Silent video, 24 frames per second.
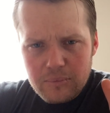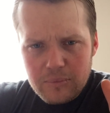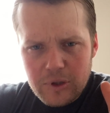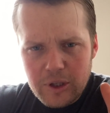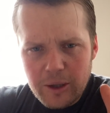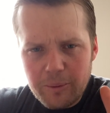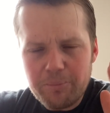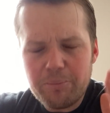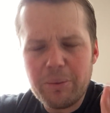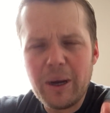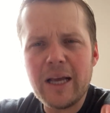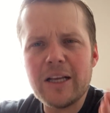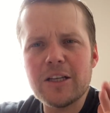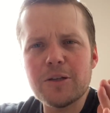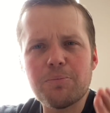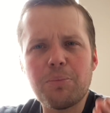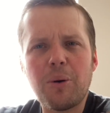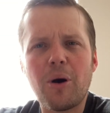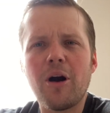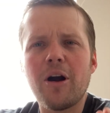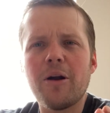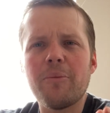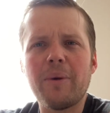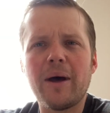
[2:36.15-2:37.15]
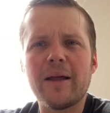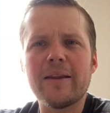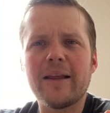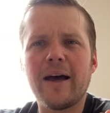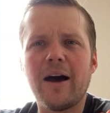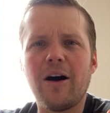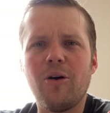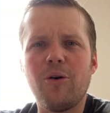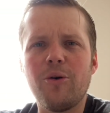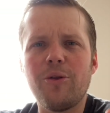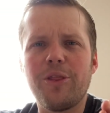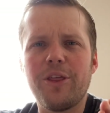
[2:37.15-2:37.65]
the best part about
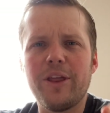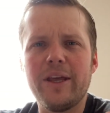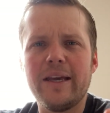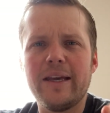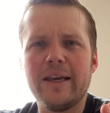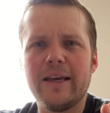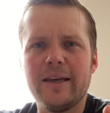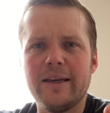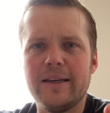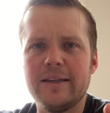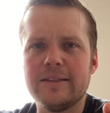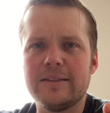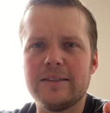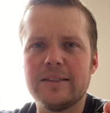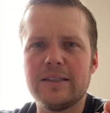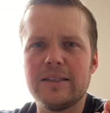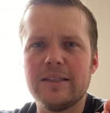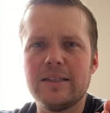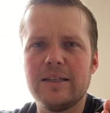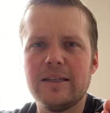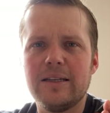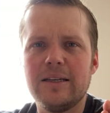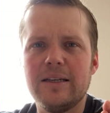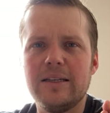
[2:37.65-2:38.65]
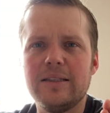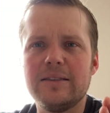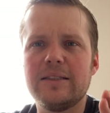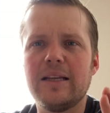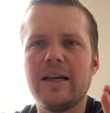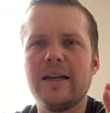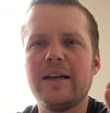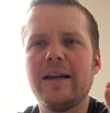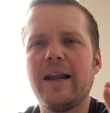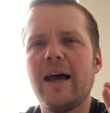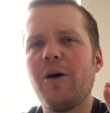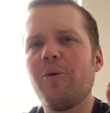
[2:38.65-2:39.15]
that whole thing is, is
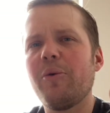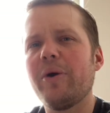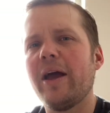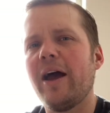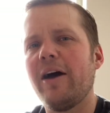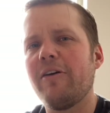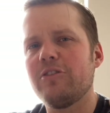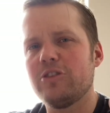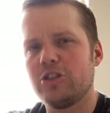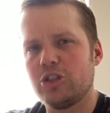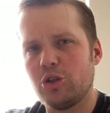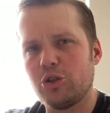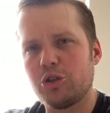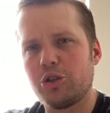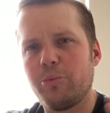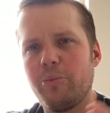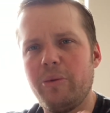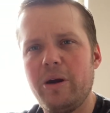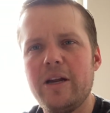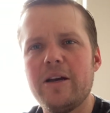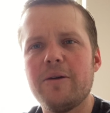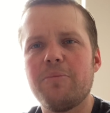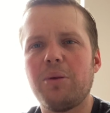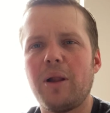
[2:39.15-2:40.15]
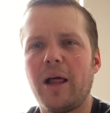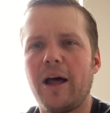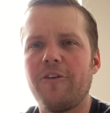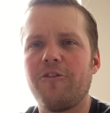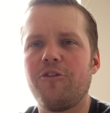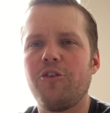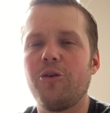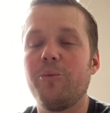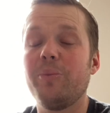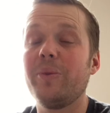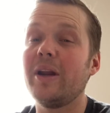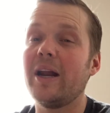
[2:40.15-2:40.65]
that now we have a social media
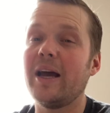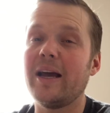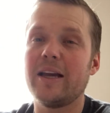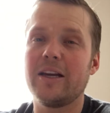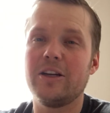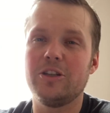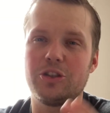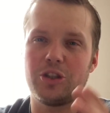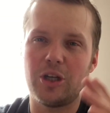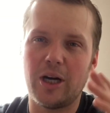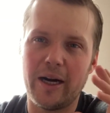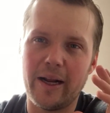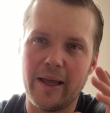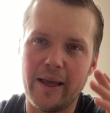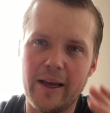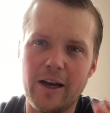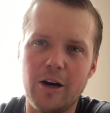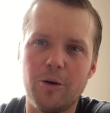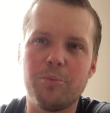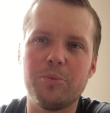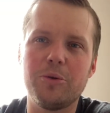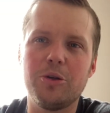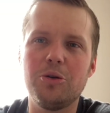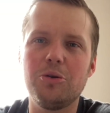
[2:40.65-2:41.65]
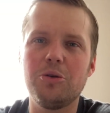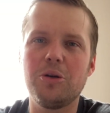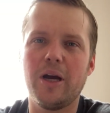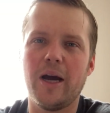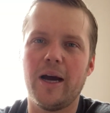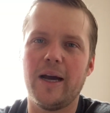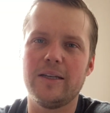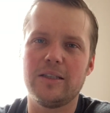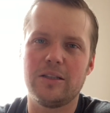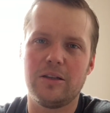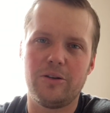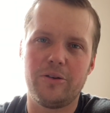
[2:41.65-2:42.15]
platform that I can try to help you
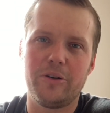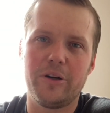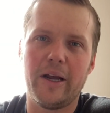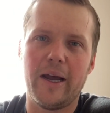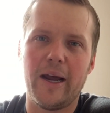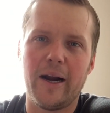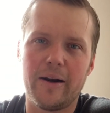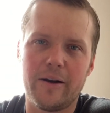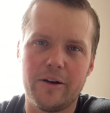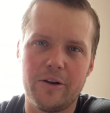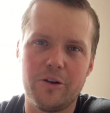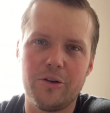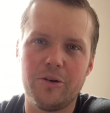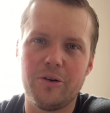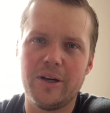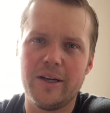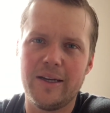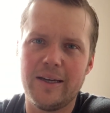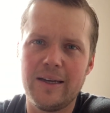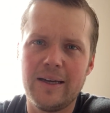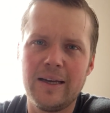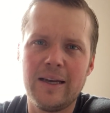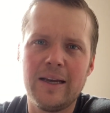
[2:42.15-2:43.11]
guys learn how to do it.